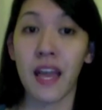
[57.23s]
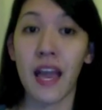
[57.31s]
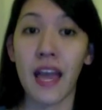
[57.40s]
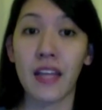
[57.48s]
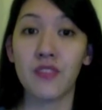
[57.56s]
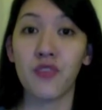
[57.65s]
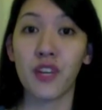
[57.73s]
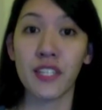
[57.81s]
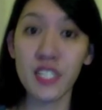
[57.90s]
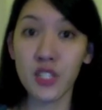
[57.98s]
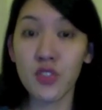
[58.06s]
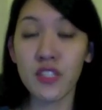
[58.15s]
And for
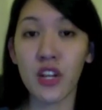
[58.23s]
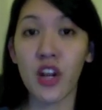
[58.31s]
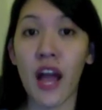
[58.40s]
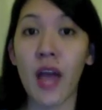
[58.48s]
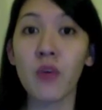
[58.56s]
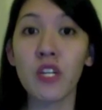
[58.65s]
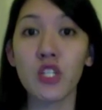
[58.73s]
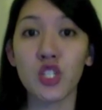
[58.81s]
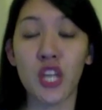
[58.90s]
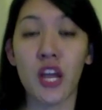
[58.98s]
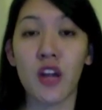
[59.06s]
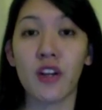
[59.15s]
this newsletter, I want to
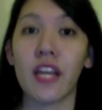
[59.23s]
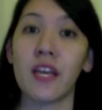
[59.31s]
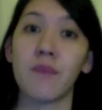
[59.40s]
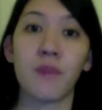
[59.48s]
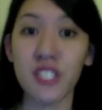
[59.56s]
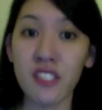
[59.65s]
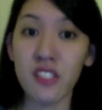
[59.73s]
share a personal